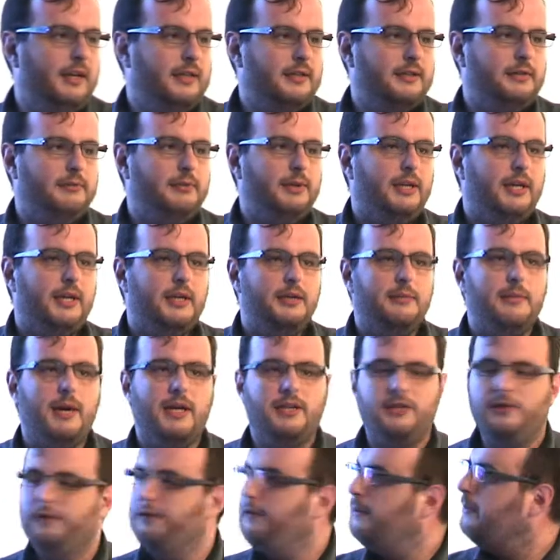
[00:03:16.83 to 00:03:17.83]
as we can
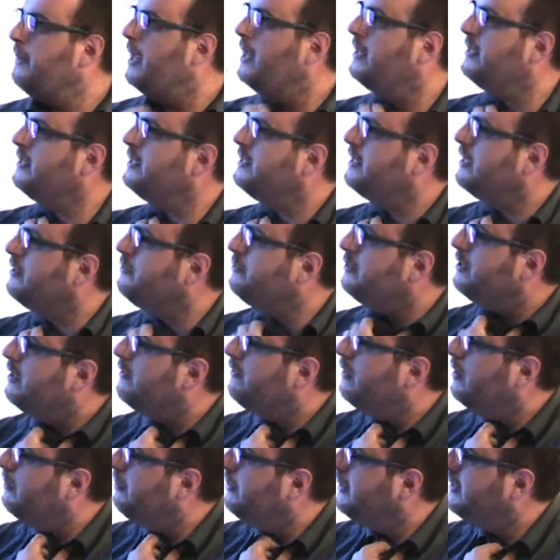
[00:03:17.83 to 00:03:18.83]
imagine from 19th century
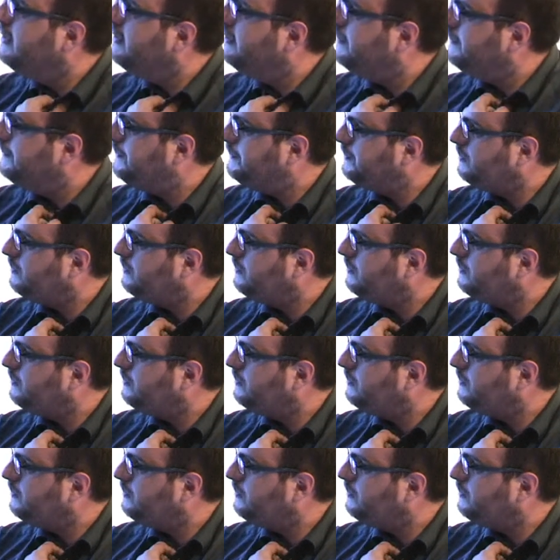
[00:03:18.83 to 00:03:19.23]
development.